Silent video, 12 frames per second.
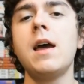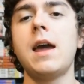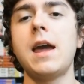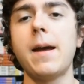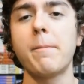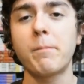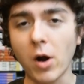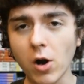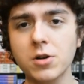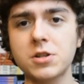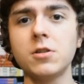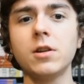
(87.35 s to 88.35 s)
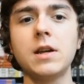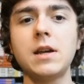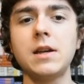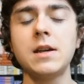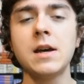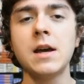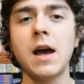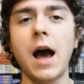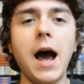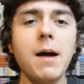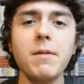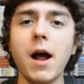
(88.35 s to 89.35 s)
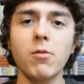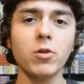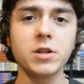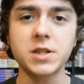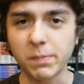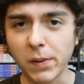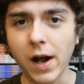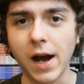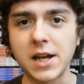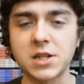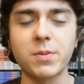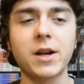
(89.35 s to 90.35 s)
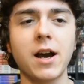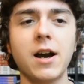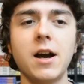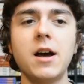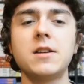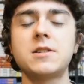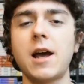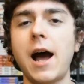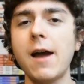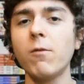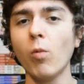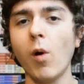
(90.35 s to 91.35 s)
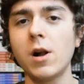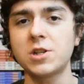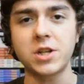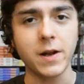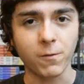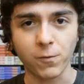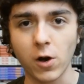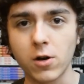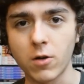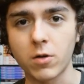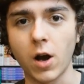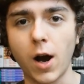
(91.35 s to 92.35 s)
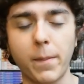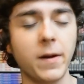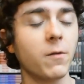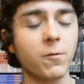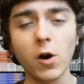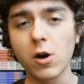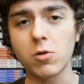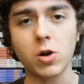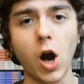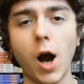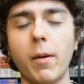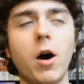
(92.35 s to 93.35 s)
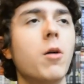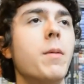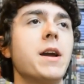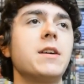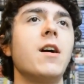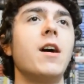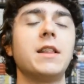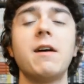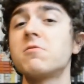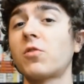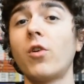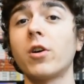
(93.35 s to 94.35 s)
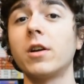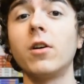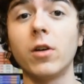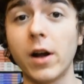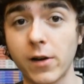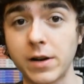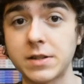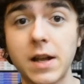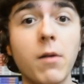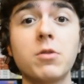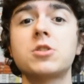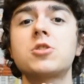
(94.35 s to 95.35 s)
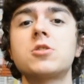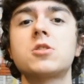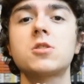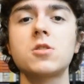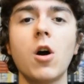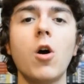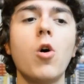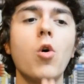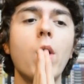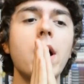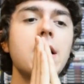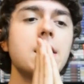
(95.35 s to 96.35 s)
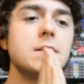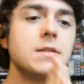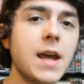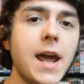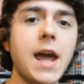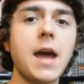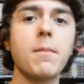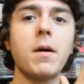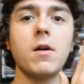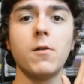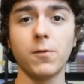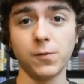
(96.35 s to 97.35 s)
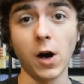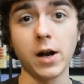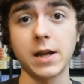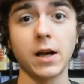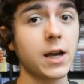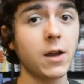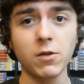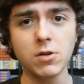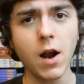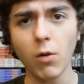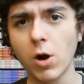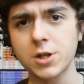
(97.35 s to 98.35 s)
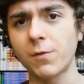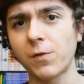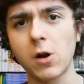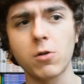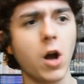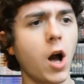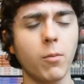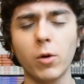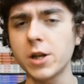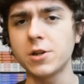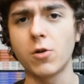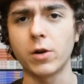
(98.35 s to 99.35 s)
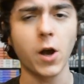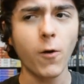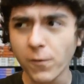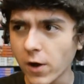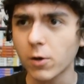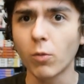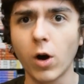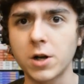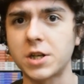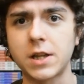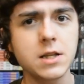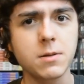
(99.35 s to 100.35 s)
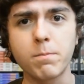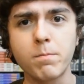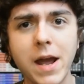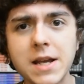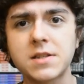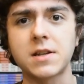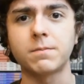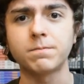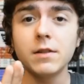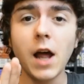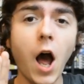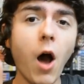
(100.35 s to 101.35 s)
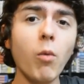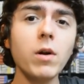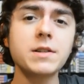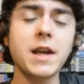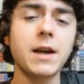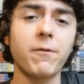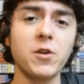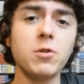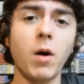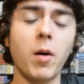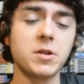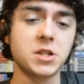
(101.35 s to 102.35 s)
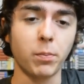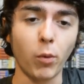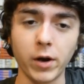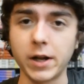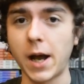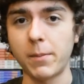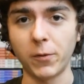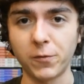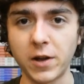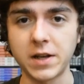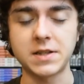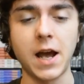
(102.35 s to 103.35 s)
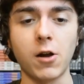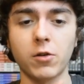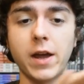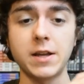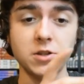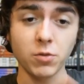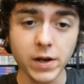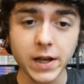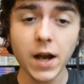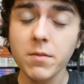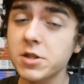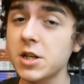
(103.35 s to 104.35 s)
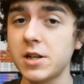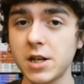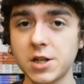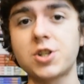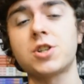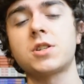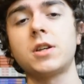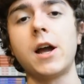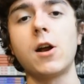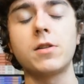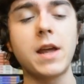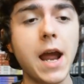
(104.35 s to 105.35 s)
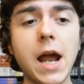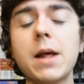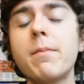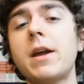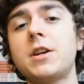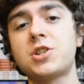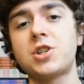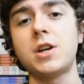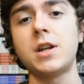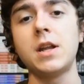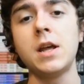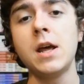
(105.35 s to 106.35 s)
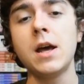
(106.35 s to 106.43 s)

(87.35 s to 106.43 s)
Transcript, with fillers: And personally, I'm not really surprised, because I've watched Inferno Cop, and Inferno Cop, oh my god, that was fucking hilarious. That was just so damn funny. Like, if you never watched Inferno Cop, what are you doing? Go fucking watch it. That's amazing. Now, I want to take a few moments to point a couple things out, okay? So, when it comes to Ninja Slayer, the animation,